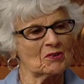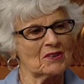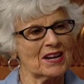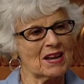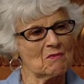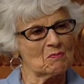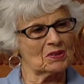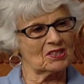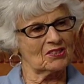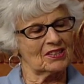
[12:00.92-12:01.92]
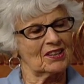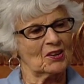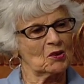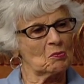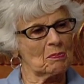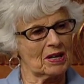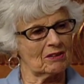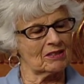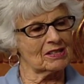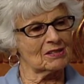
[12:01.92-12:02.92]
her name, but her
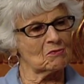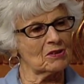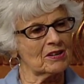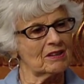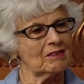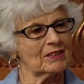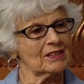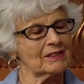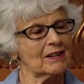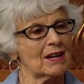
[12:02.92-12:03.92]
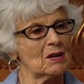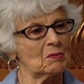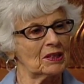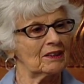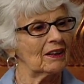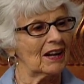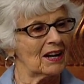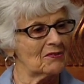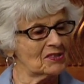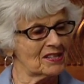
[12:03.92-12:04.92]
parents were here at the time, and
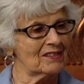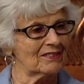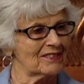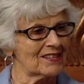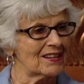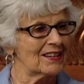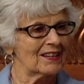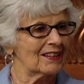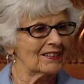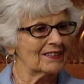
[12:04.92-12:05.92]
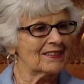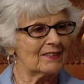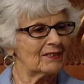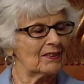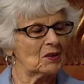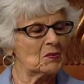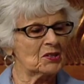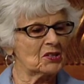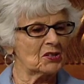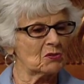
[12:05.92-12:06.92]
I've seen her I
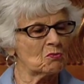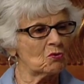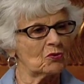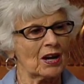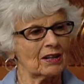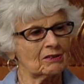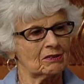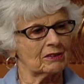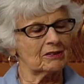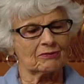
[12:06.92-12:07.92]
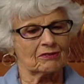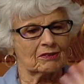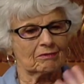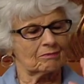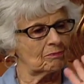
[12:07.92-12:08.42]
mean, she's moved on to a different